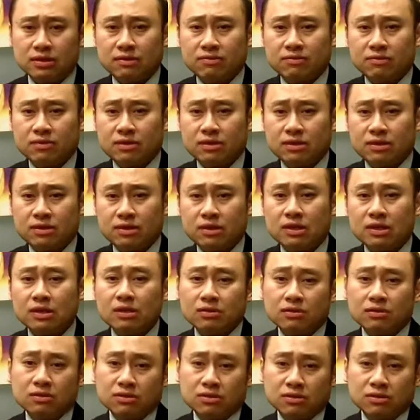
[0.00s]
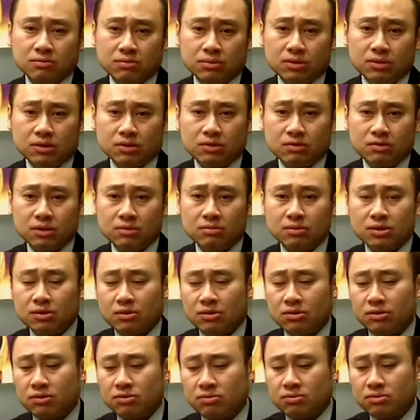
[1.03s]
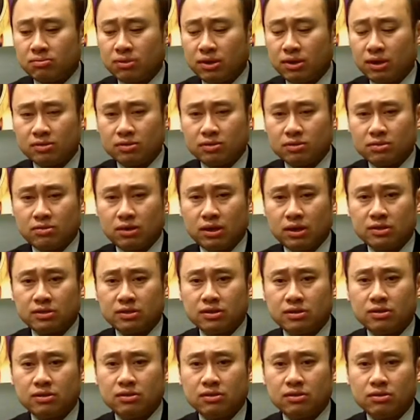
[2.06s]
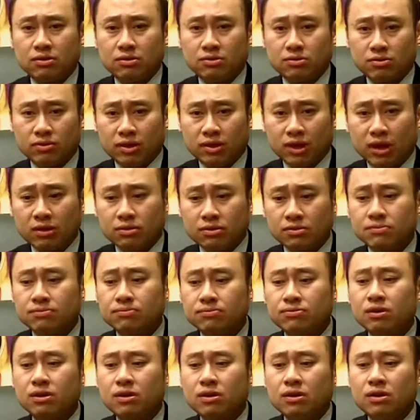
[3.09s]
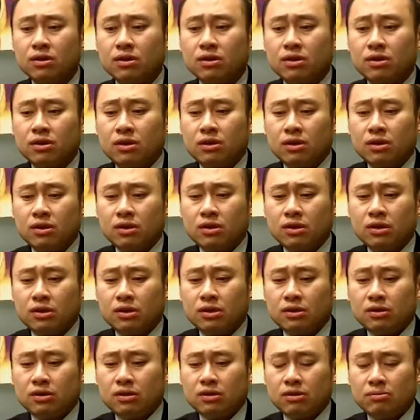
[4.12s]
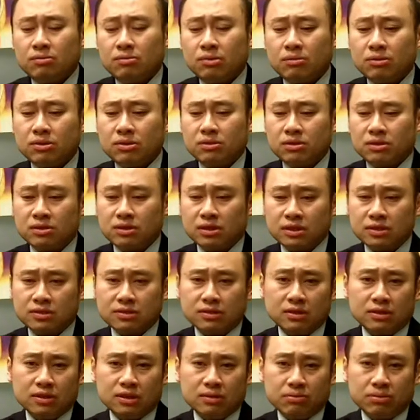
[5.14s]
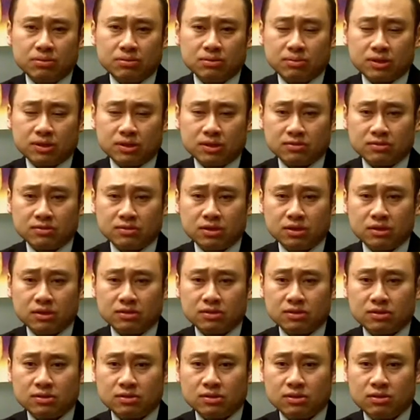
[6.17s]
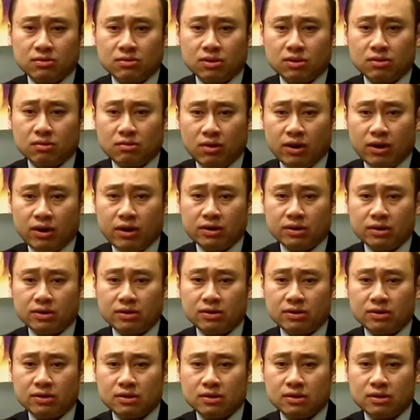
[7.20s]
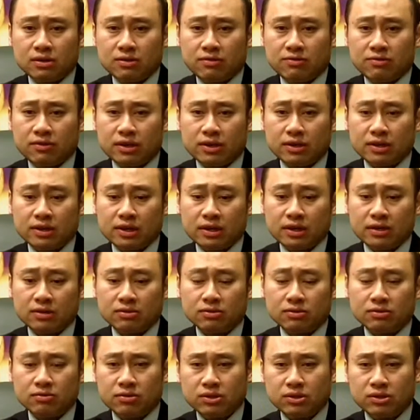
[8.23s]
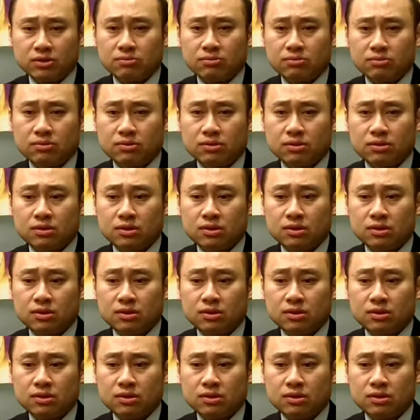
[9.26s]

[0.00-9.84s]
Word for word: significant increased empiric treatment in those with positive serology than those without. It may be suggested that prospective studies are still required to find out which